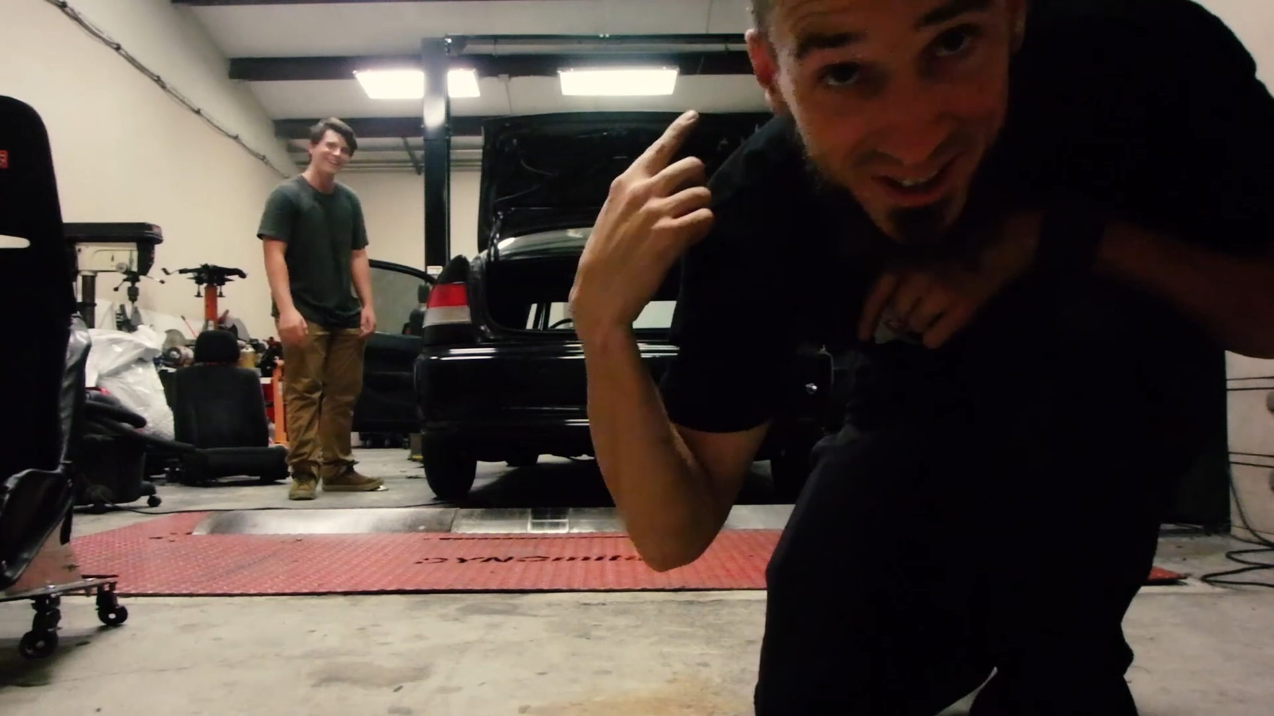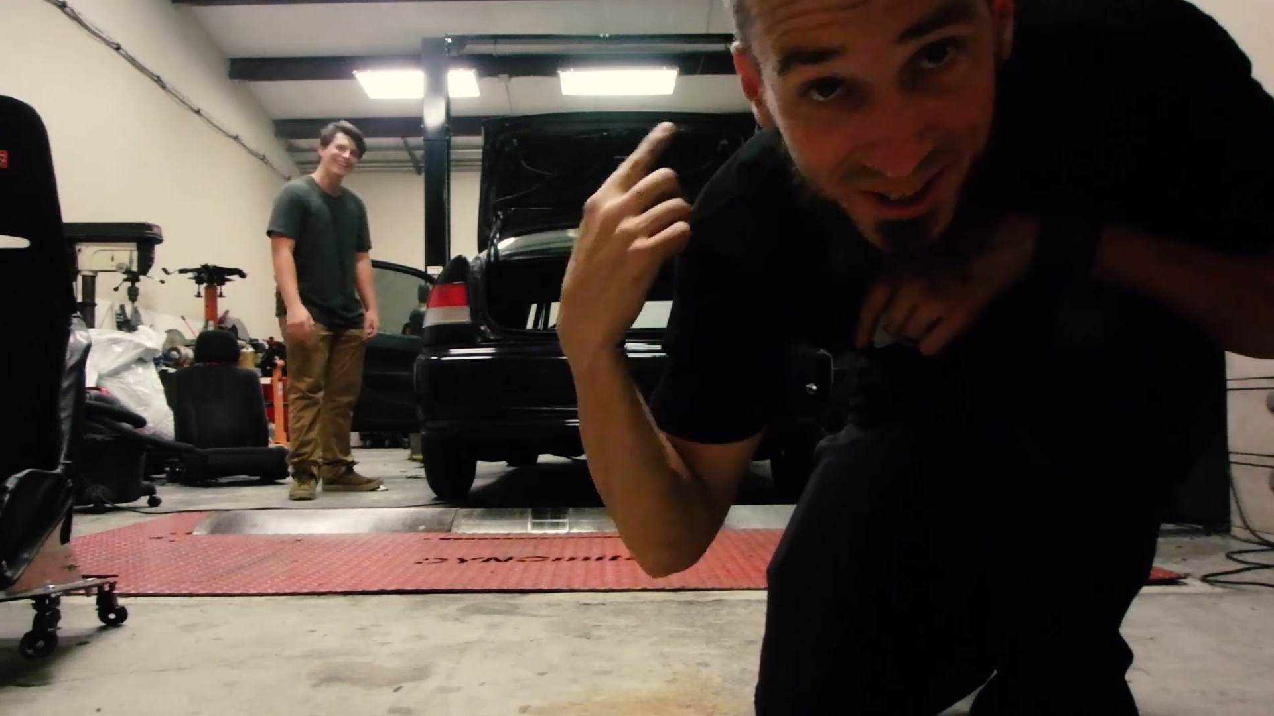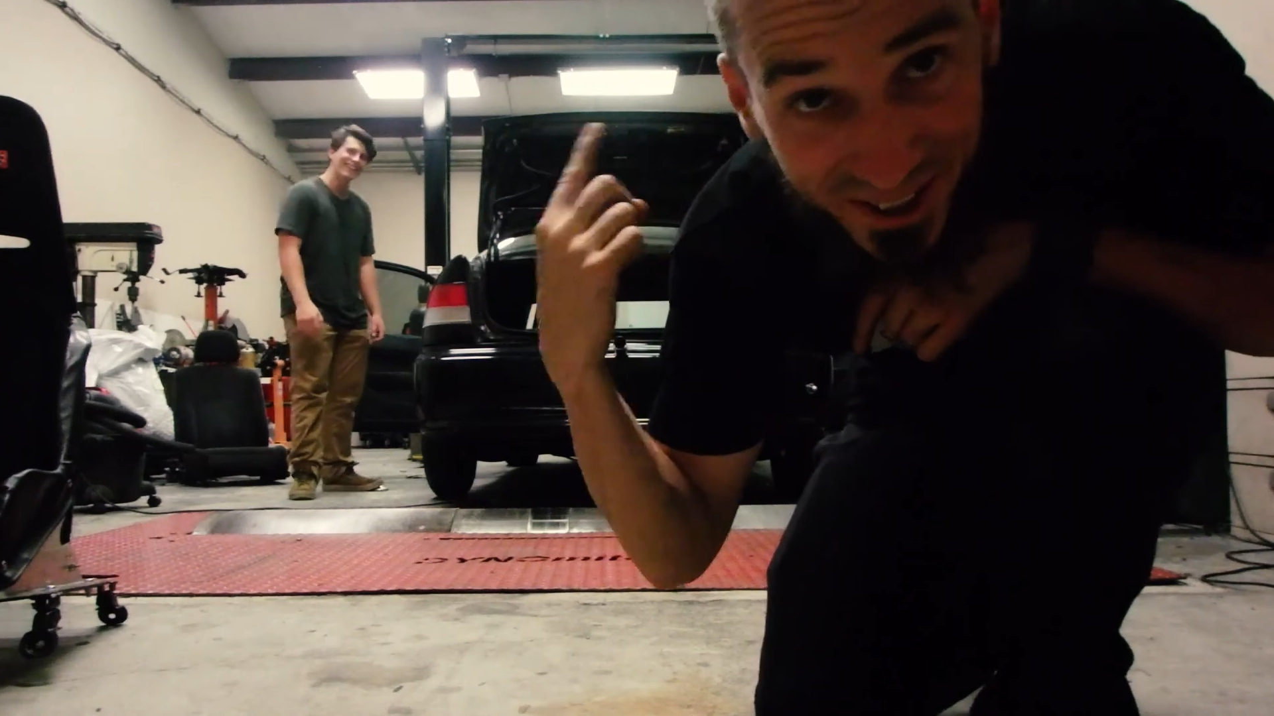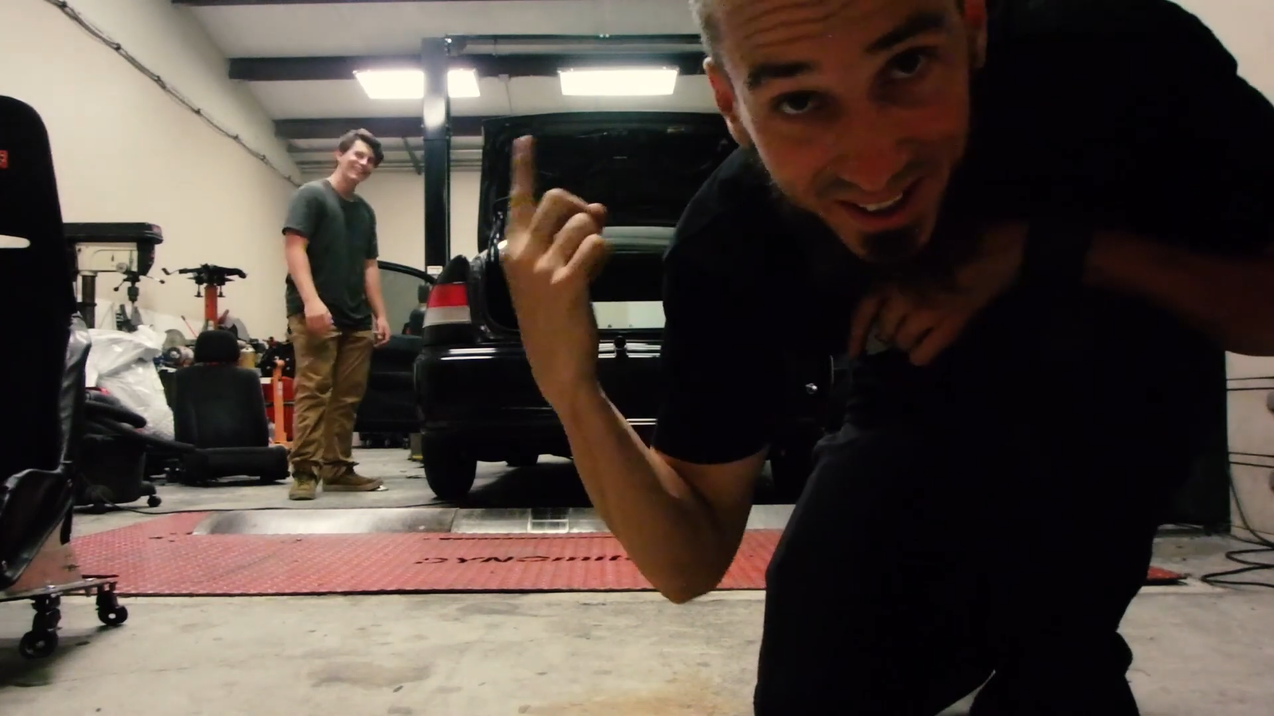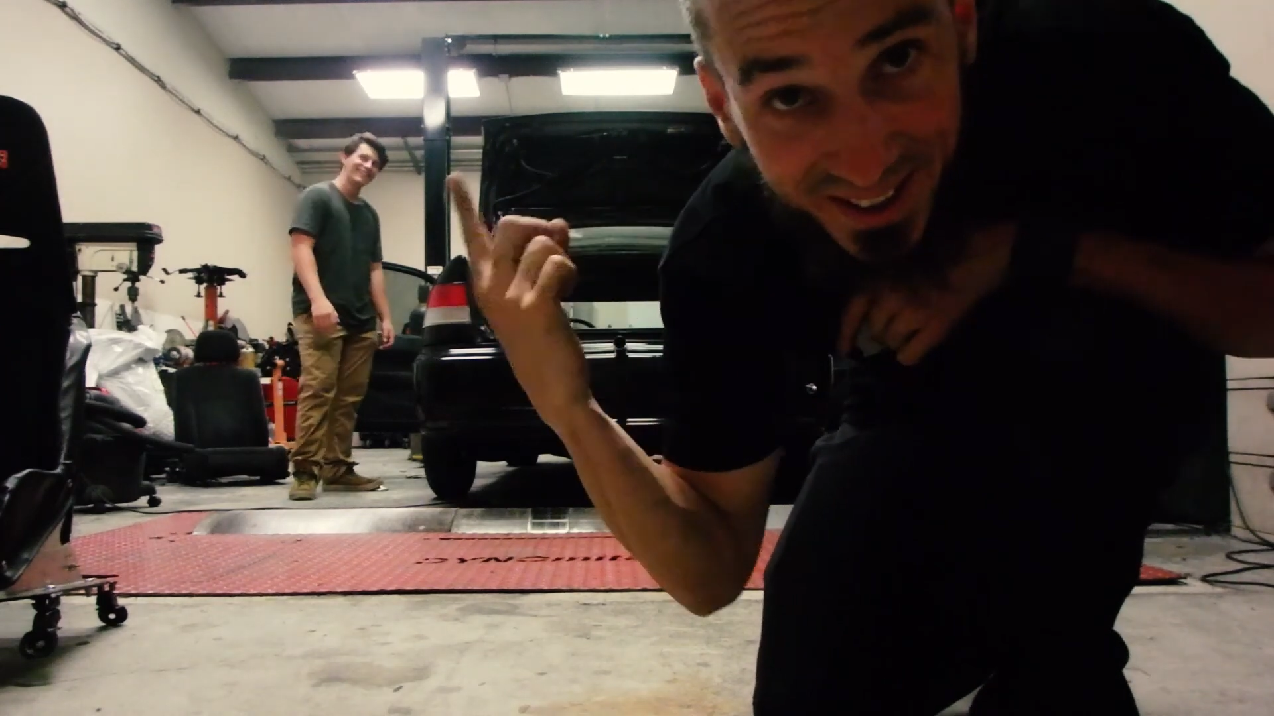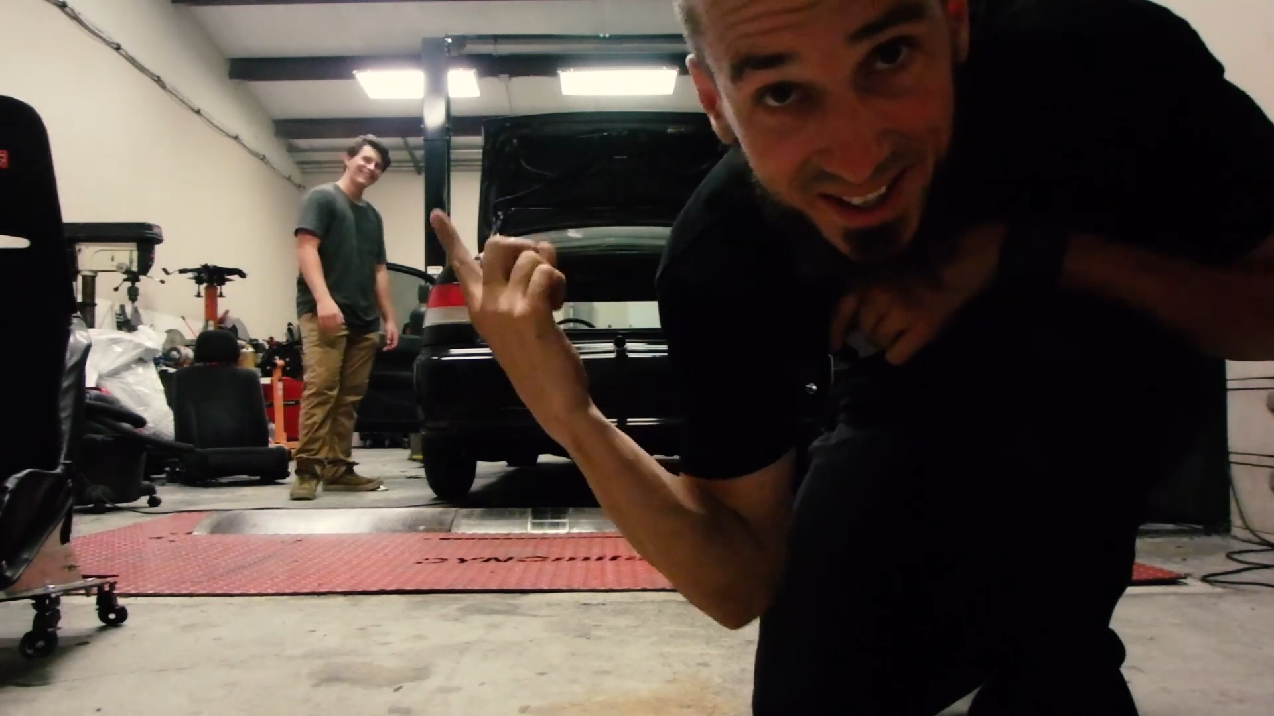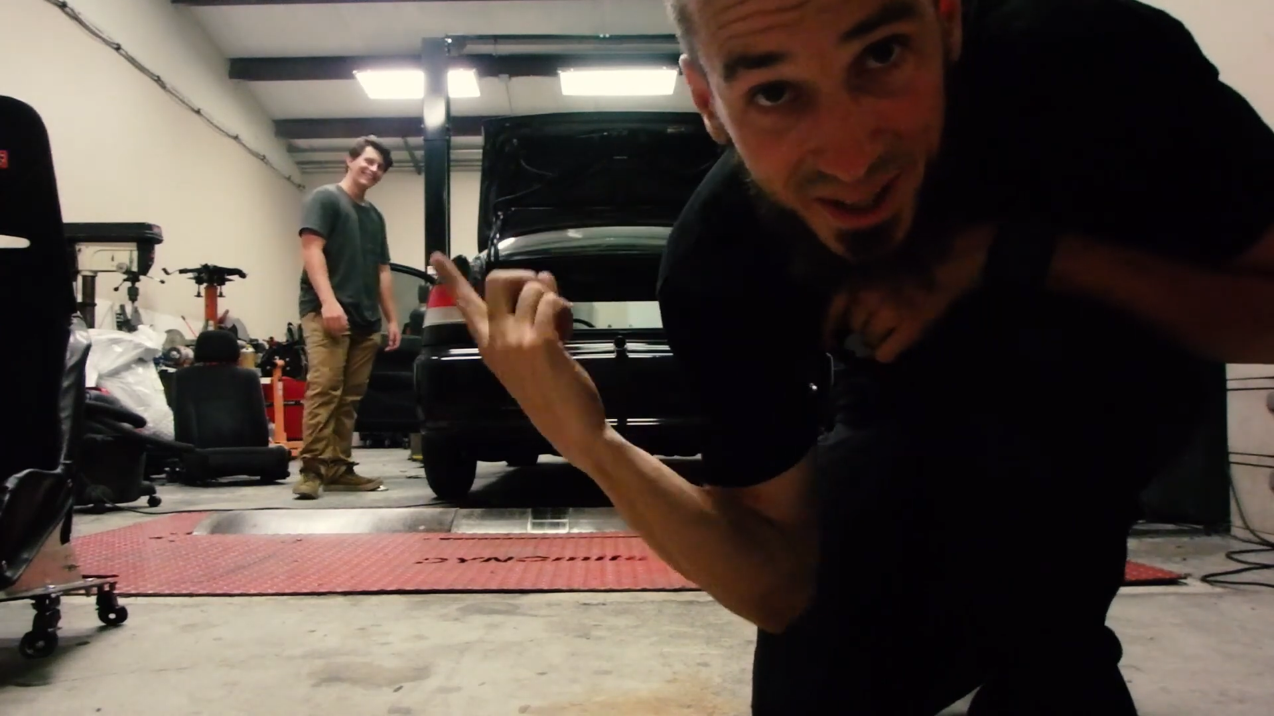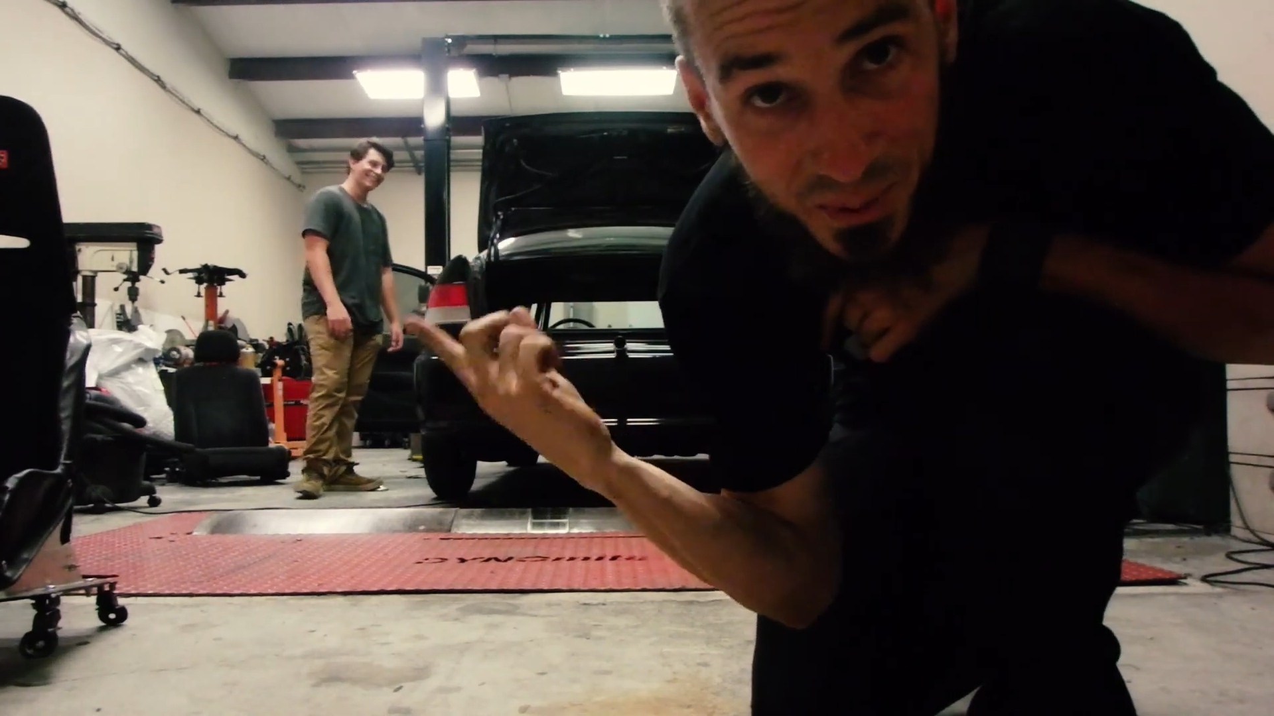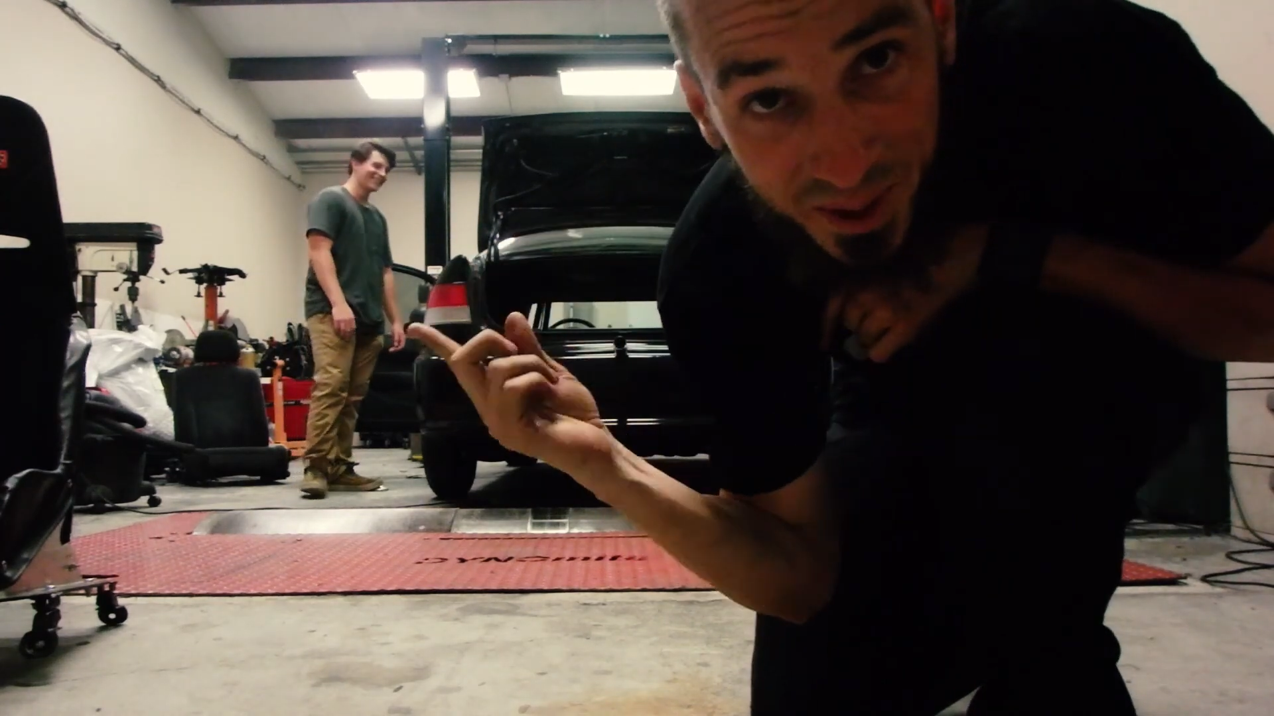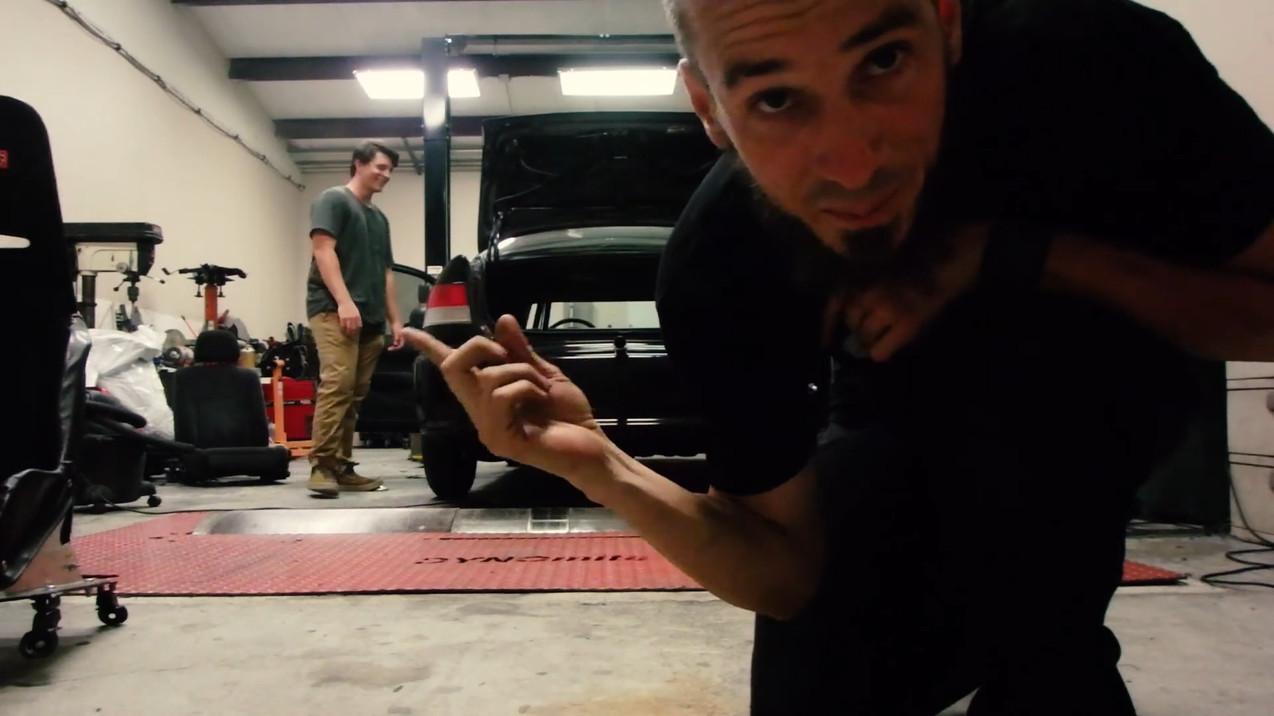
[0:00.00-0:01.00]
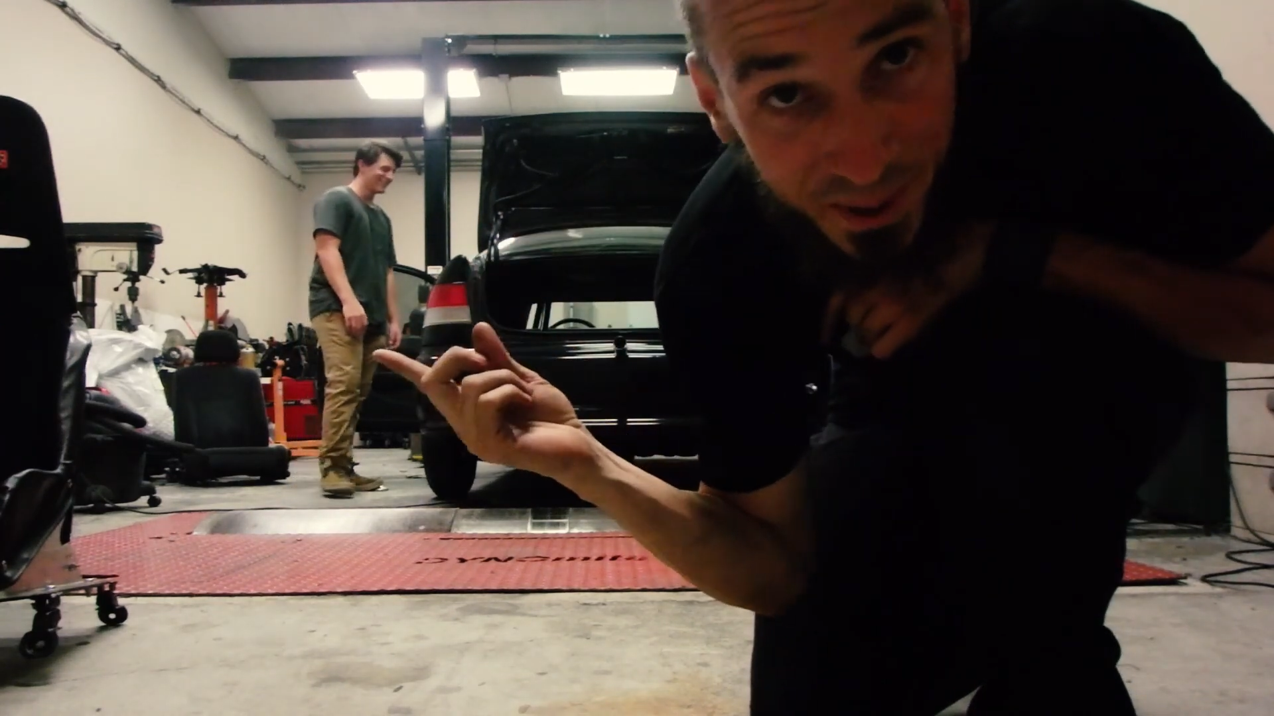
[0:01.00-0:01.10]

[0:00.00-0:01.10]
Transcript: and Charlie think that we can